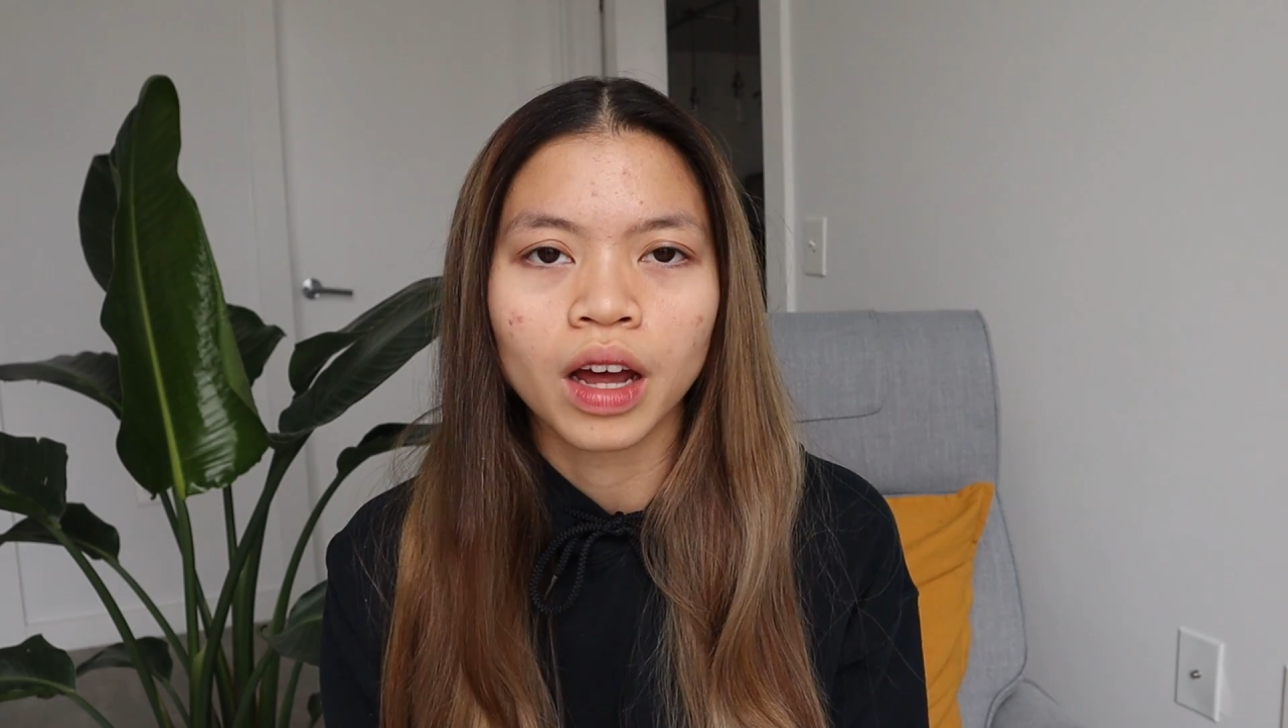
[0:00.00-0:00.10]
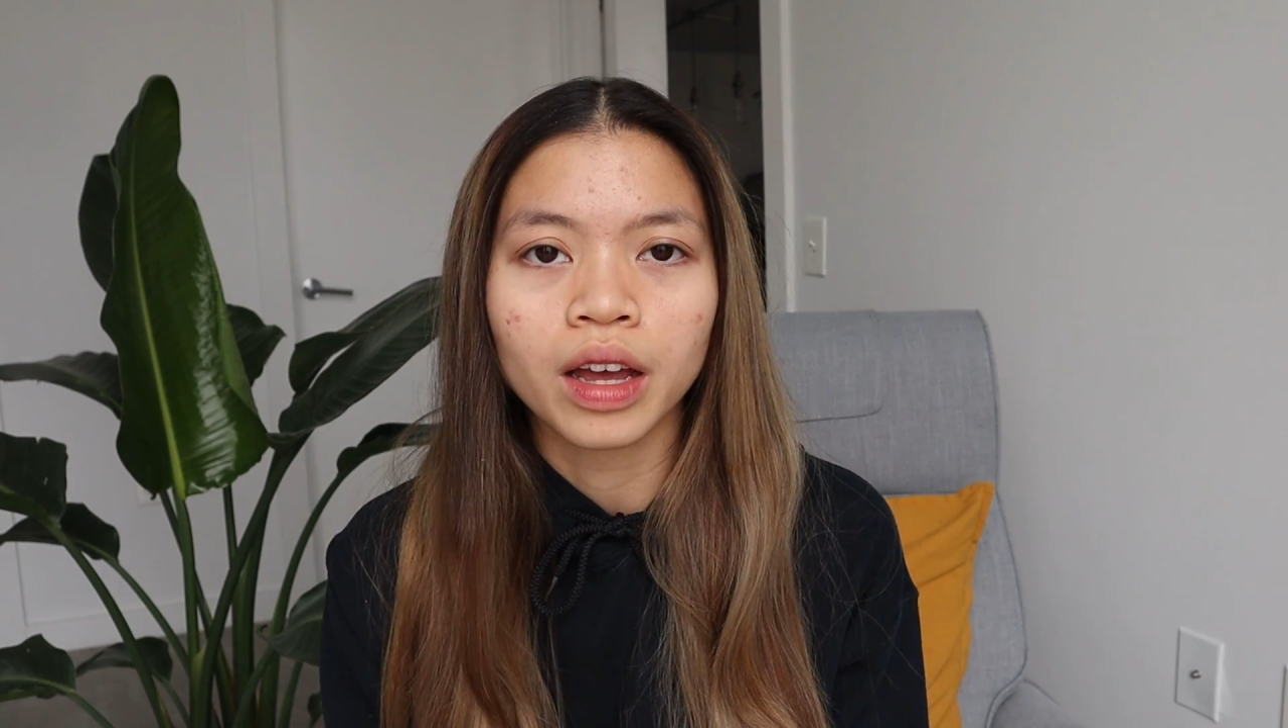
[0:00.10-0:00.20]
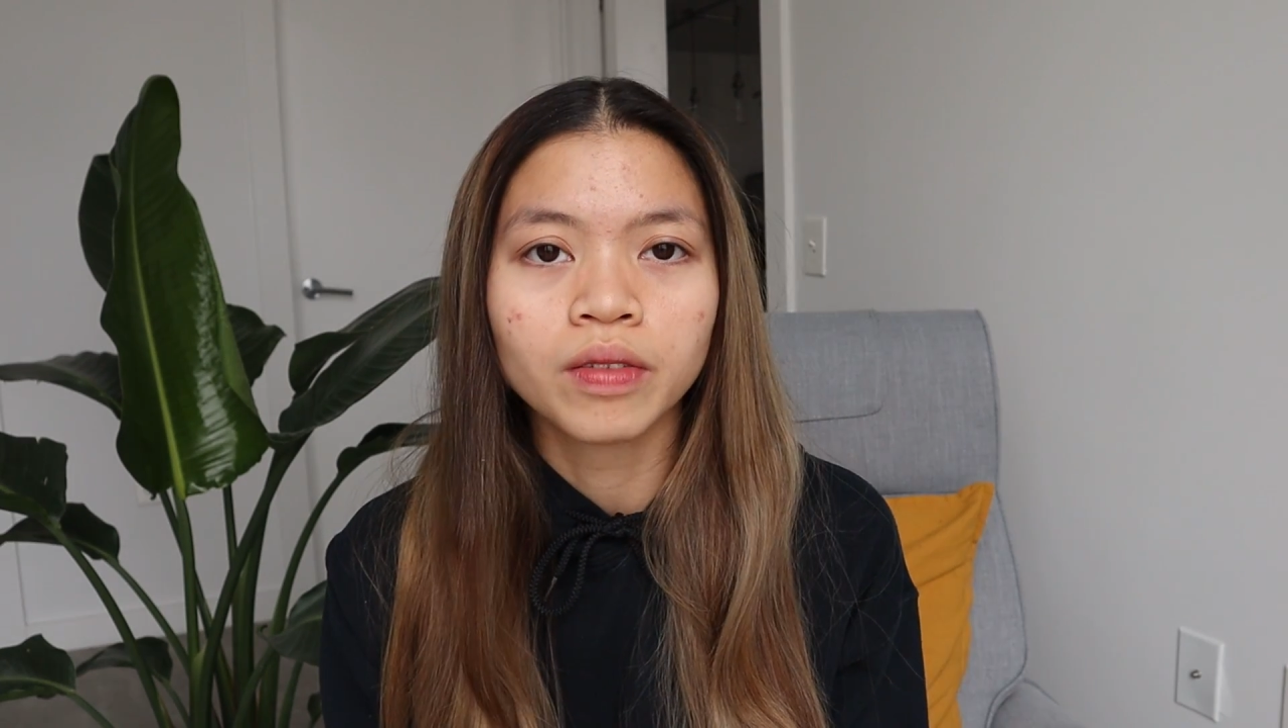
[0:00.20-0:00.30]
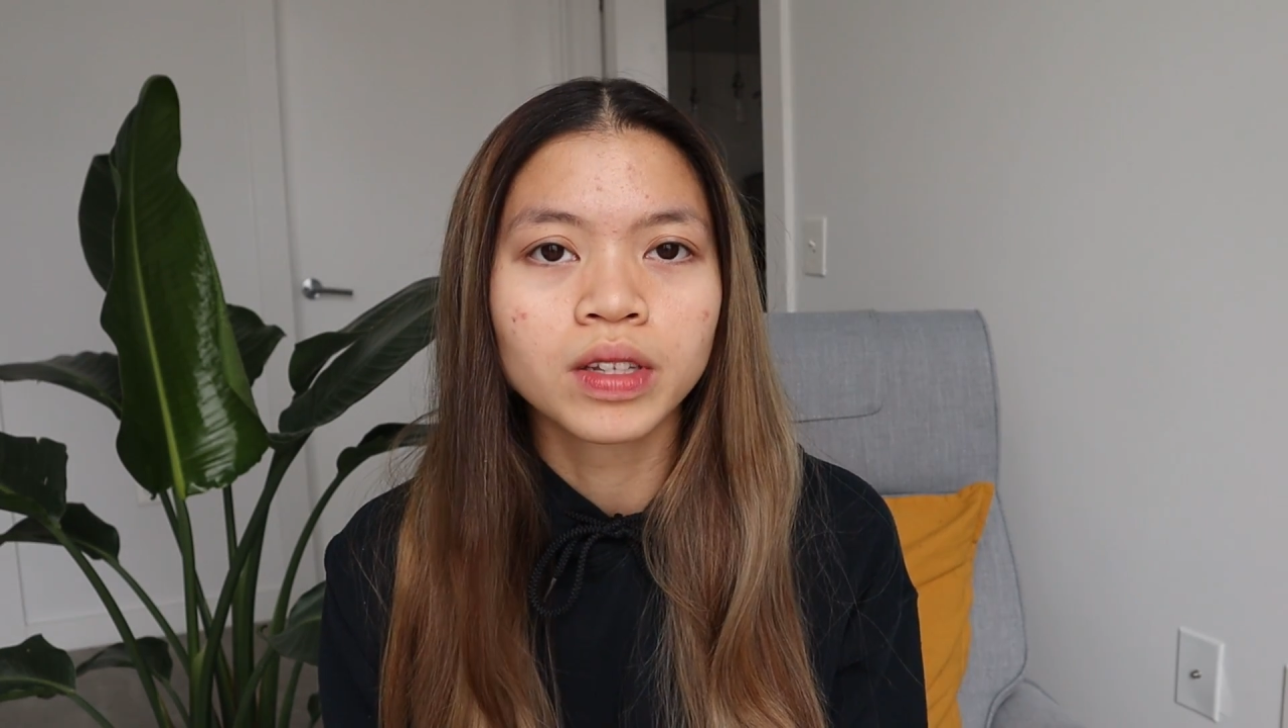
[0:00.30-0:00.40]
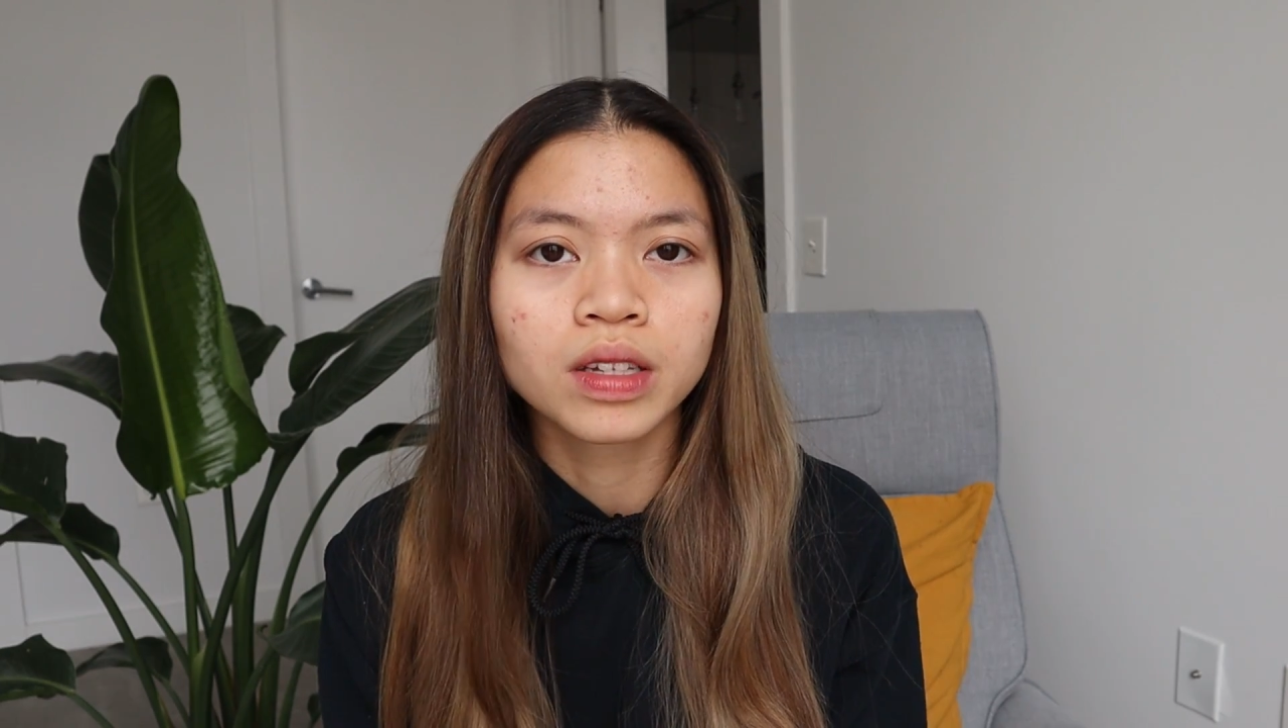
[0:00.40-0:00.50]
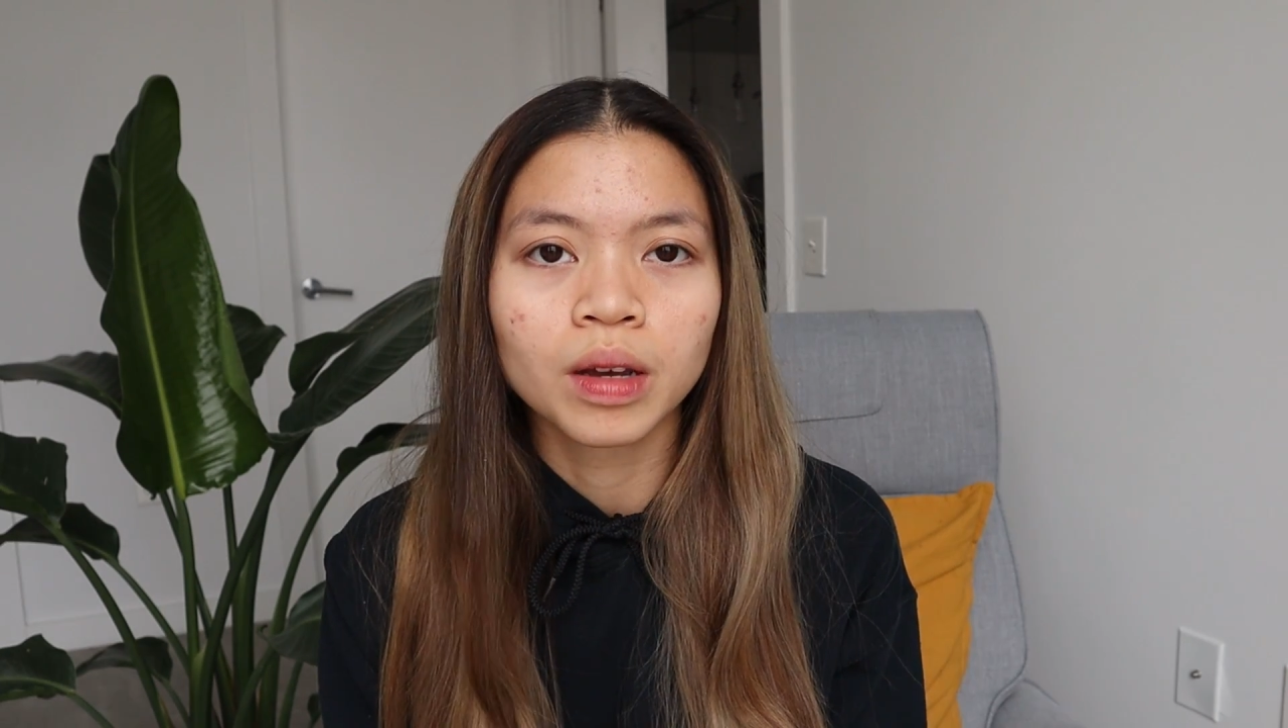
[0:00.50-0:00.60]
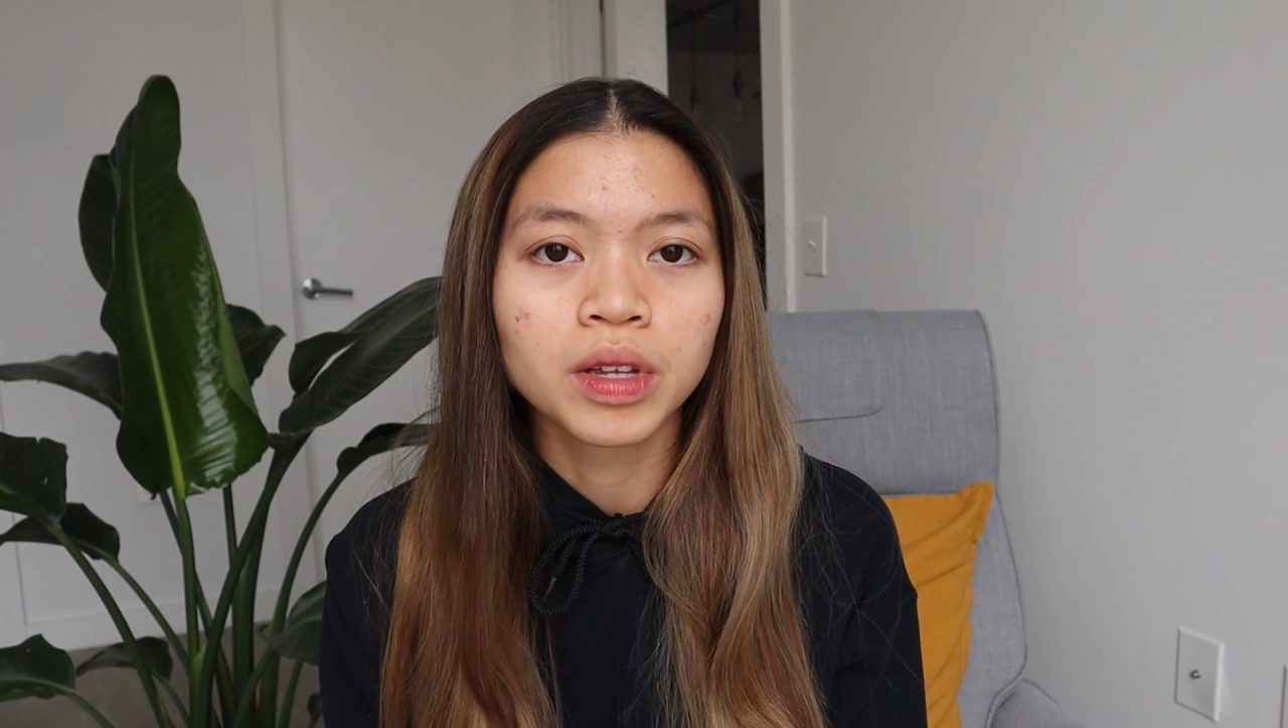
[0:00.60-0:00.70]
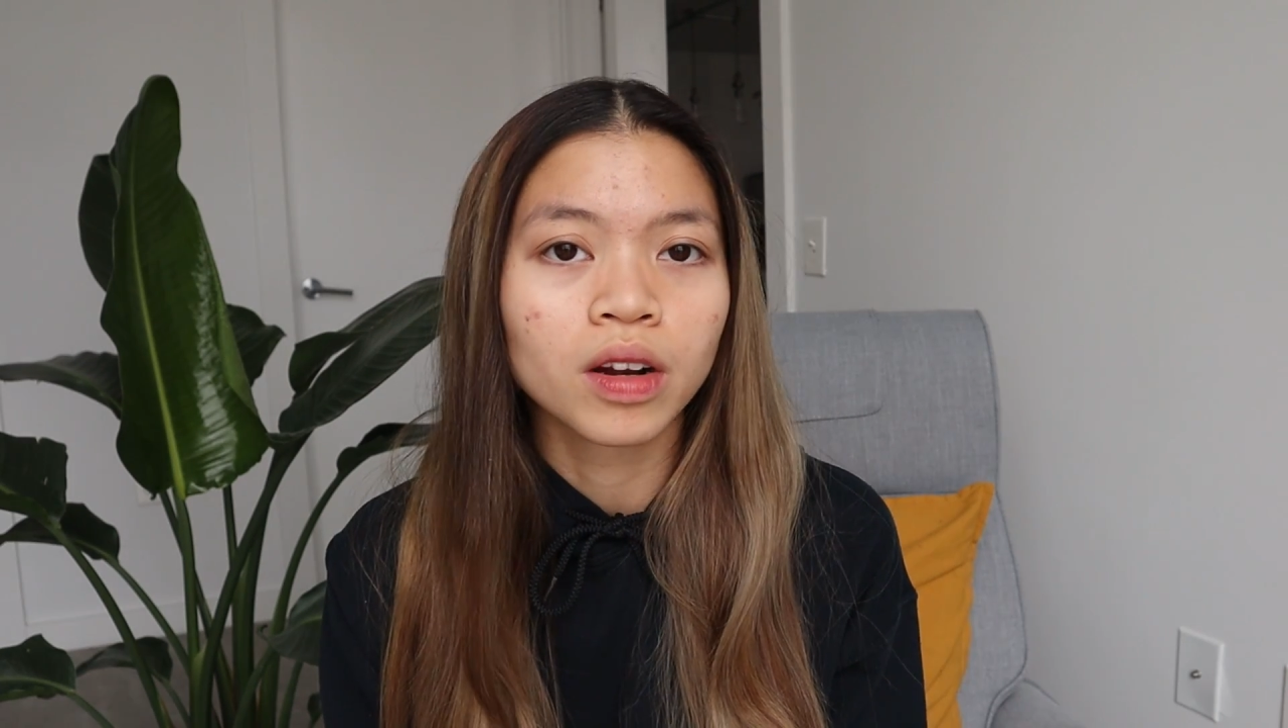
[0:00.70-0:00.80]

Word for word: I even skipped